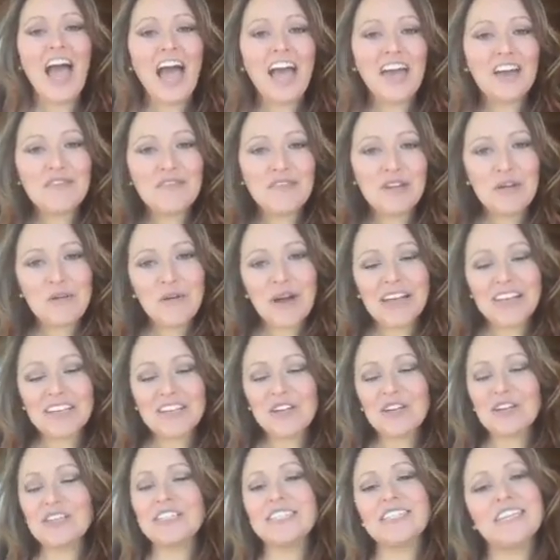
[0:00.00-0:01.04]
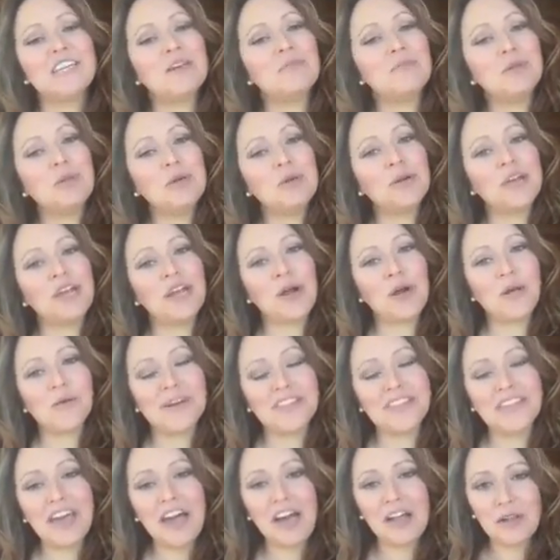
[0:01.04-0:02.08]
Hi everyone, Christina Blue here
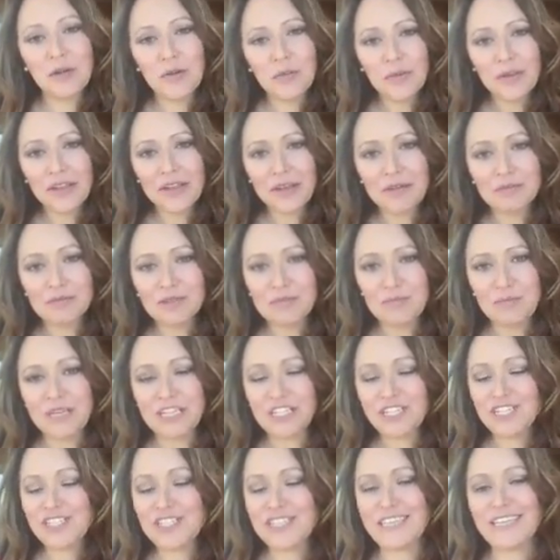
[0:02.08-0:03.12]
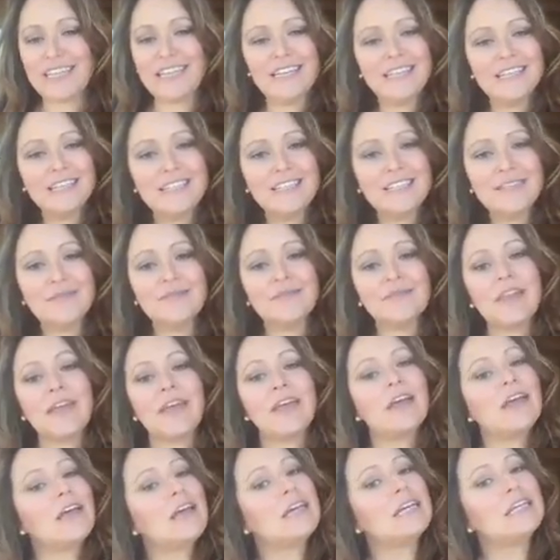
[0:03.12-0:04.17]
with Keller Williams Beach Cities.
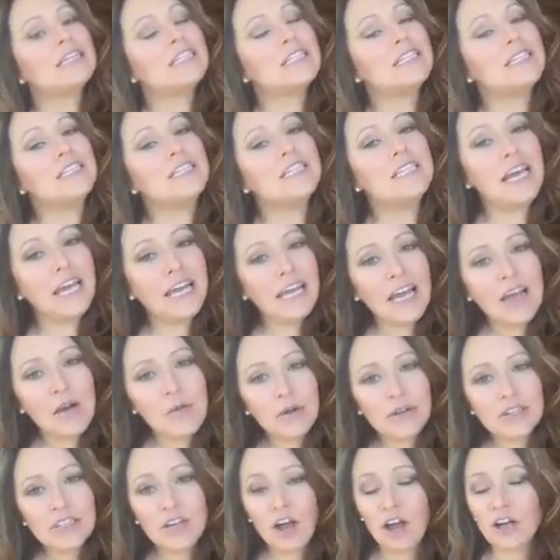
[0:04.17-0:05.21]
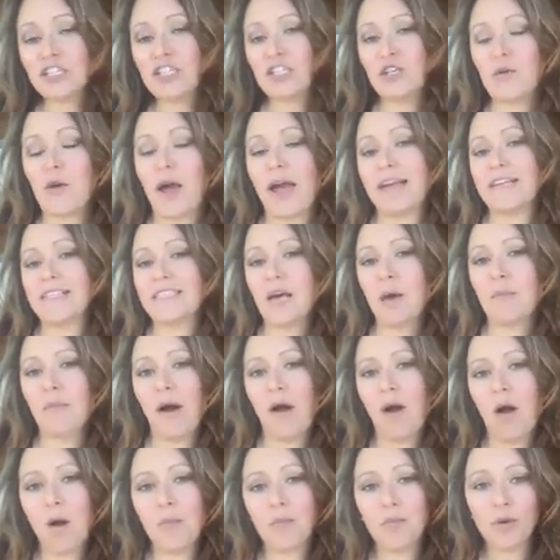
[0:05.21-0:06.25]
Today I want to talk to you guys
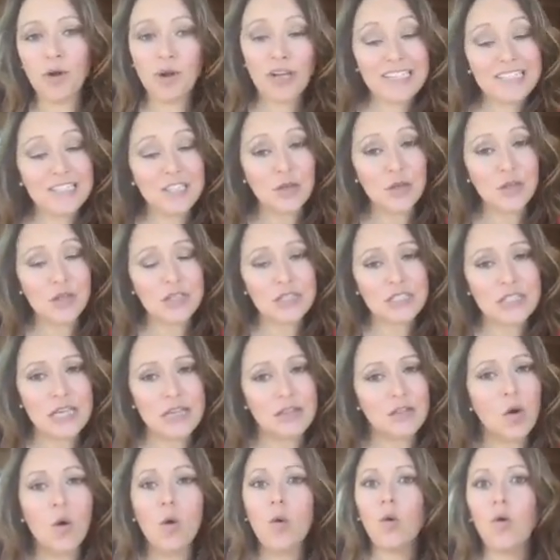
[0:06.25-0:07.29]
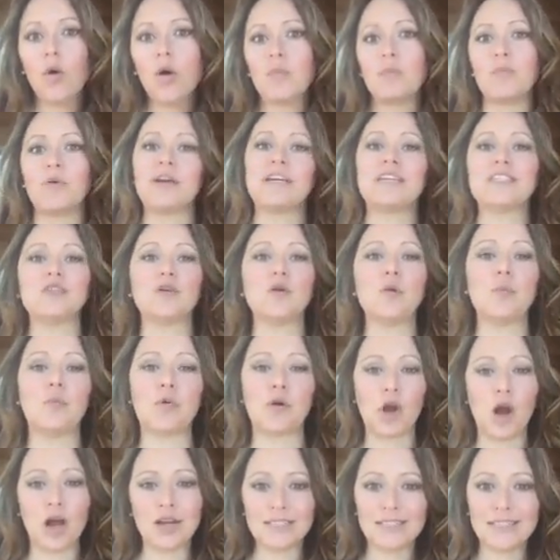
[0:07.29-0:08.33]
about appraisals and the whole appraisal
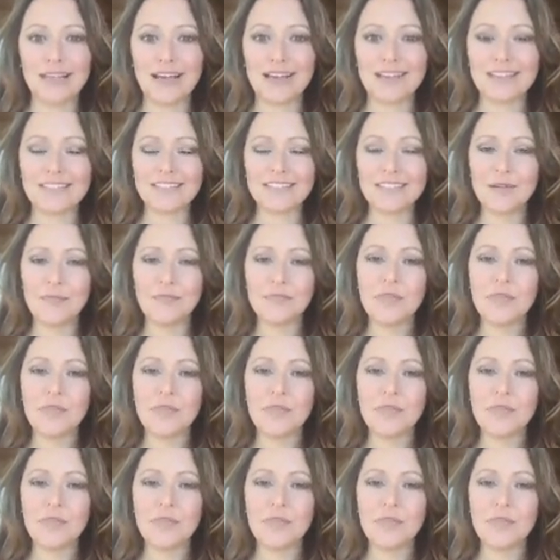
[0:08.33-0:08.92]
process.